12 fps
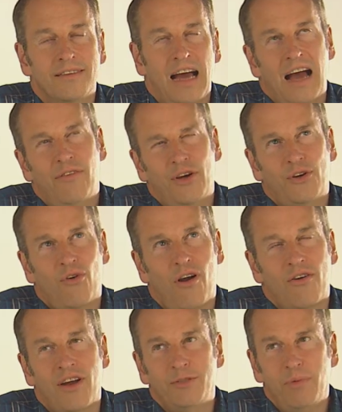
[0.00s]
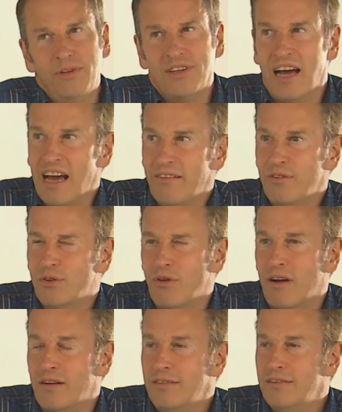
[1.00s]
Have I grown? I suppose I have
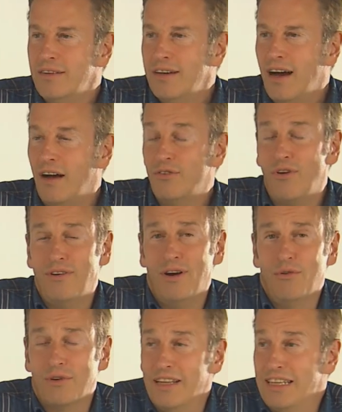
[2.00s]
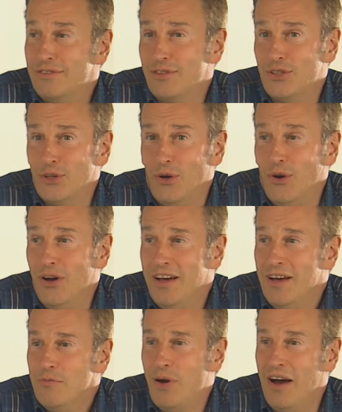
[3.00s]
grown. I've grown older, that's for sure,
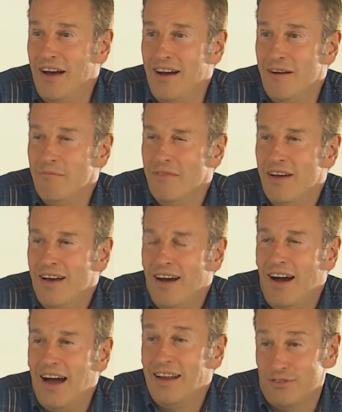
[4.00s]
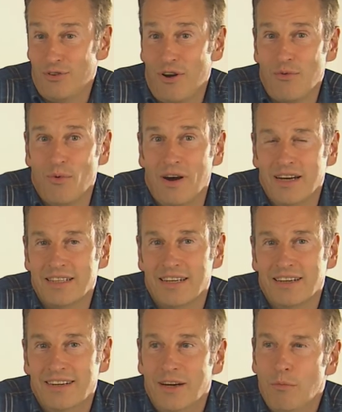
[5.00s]
but, and I've grown wiser.
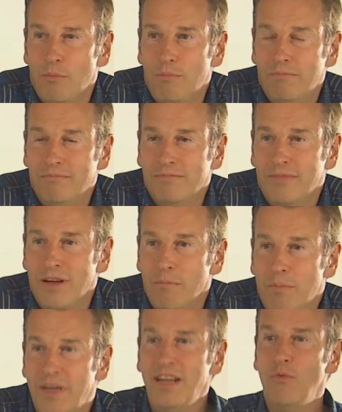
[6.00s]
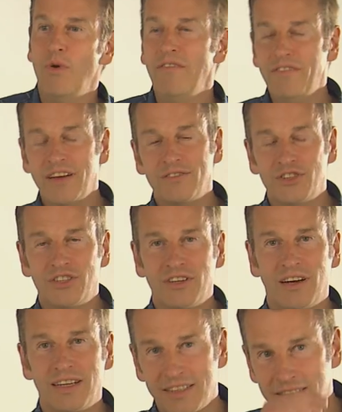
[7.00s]
But you know, one thing I've
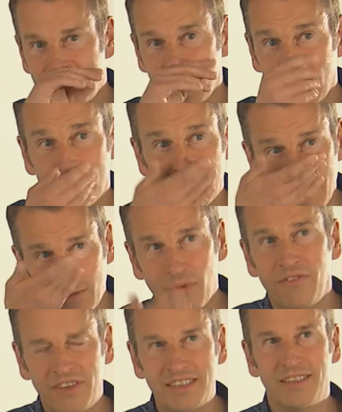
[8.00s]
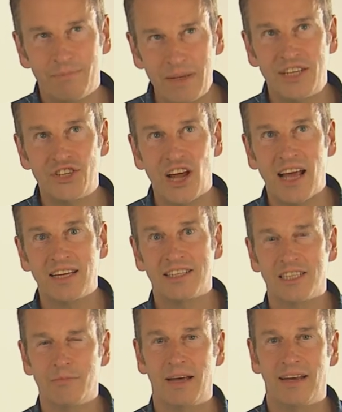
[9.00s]
decided to do, I suppose one thing that the big change
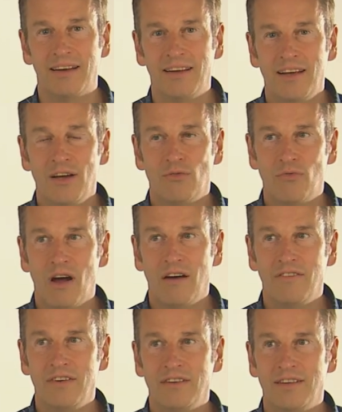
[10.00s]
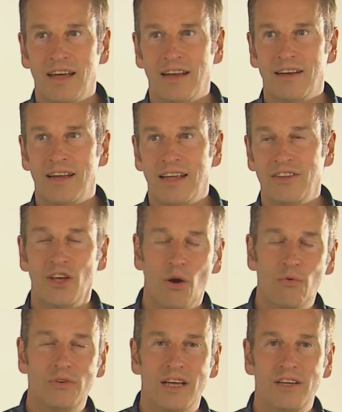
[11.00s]
has been, rather than in the
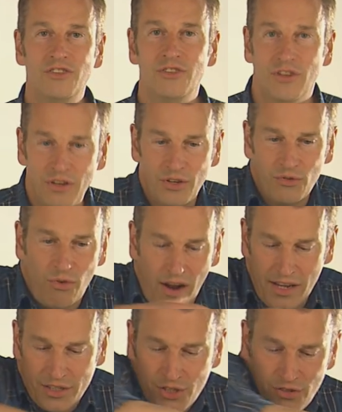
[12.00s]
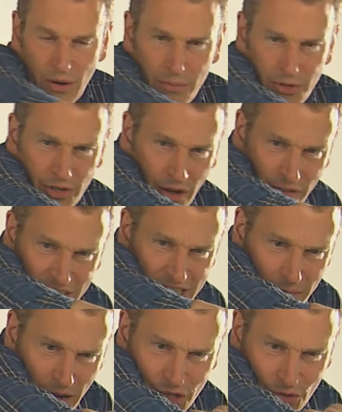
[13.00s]
old days, you know, you write a script and you go, this is
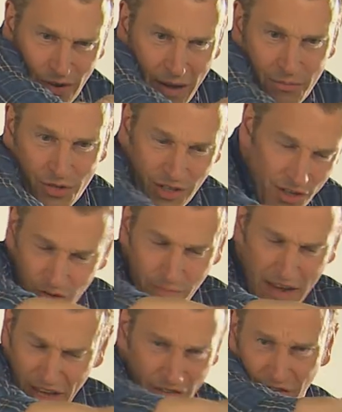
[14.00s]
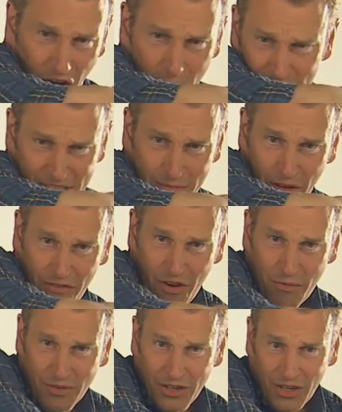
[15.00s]
my script, and then you make your film, this is my
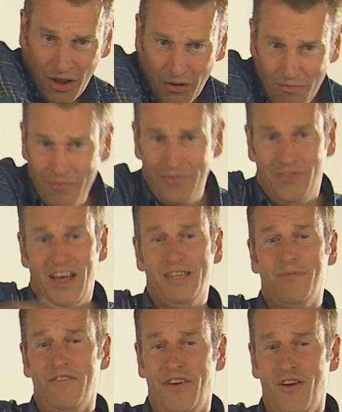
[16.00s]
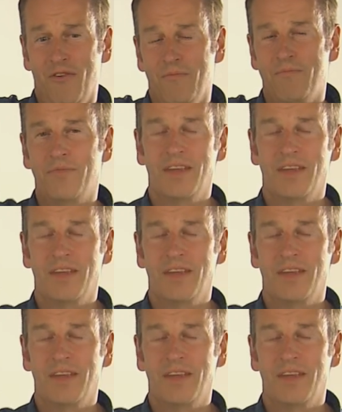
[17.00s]
film, and then you go, here's my film.